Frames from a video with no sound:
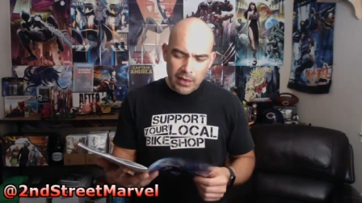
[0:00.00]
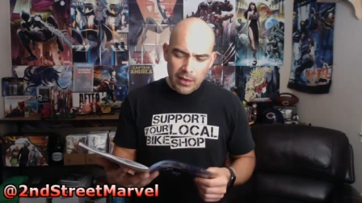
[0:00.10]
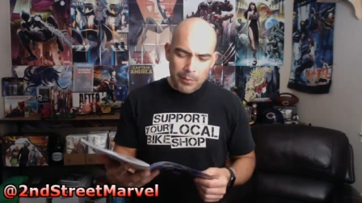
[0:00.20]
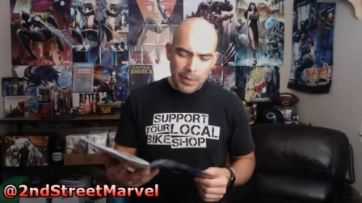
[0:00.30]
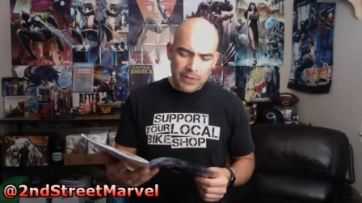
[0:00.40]

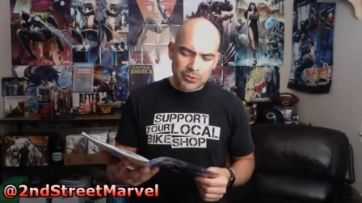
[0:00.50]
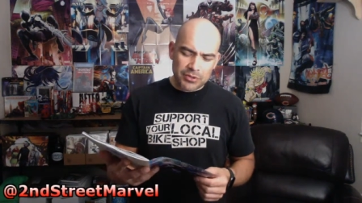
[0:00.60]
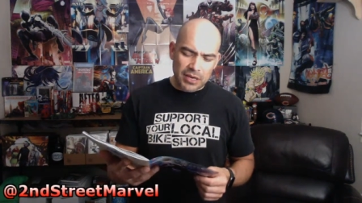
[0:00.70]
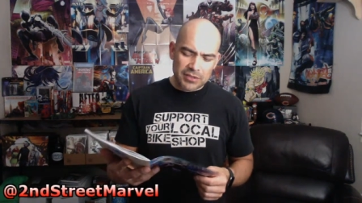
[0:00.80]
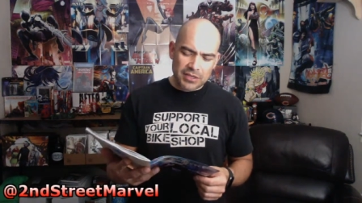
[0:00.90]
Patrick
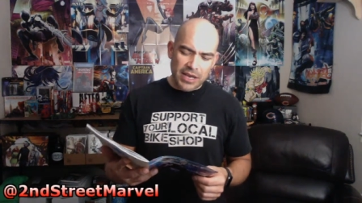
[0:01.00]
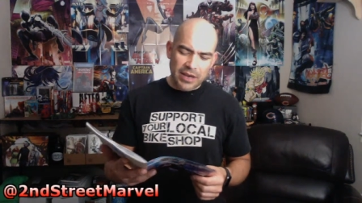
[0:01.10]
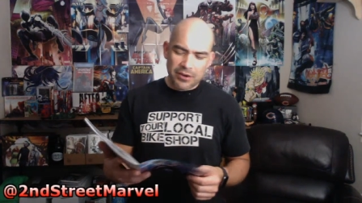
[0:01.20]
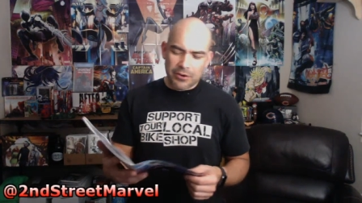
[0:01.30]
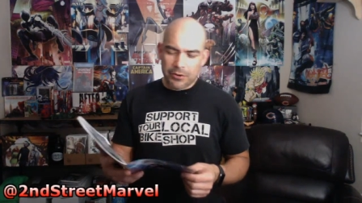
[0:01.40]
Styles the
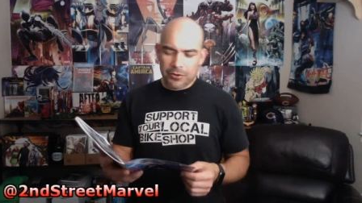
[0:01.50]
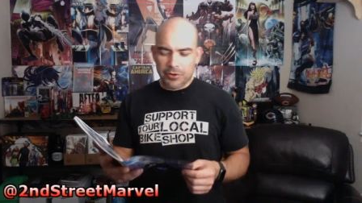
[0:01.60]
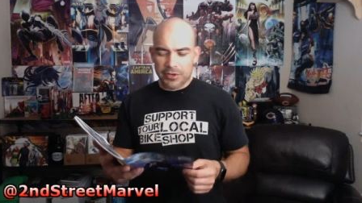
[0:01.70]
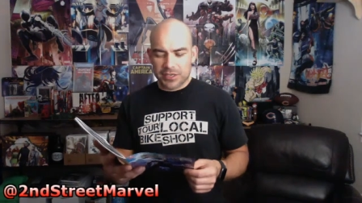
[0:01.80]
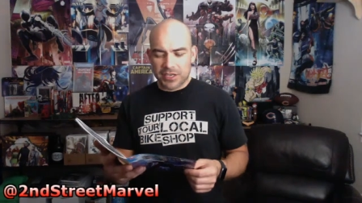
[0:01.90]
editor.
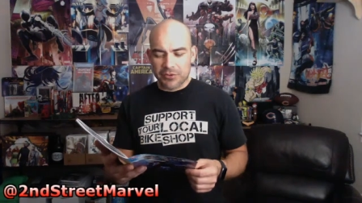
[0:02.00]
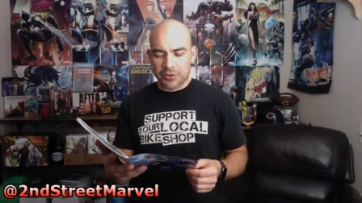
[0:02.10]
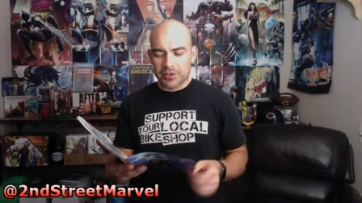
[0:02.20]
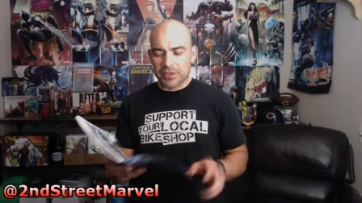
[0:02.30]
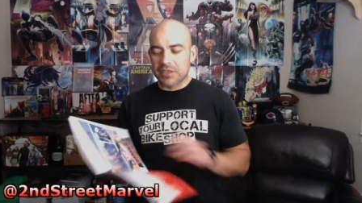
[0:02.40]
Chris
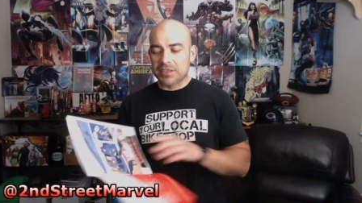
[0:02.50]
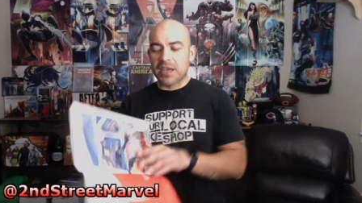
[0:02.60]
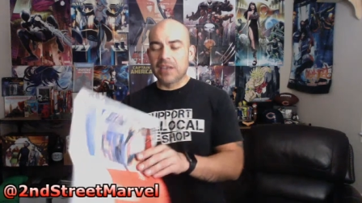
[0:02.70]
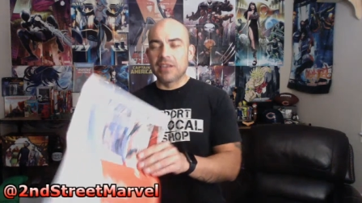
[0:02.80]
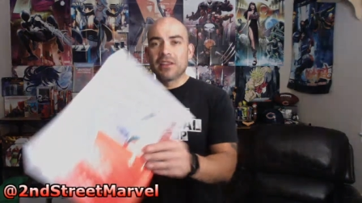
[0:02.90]
Kendrick the design and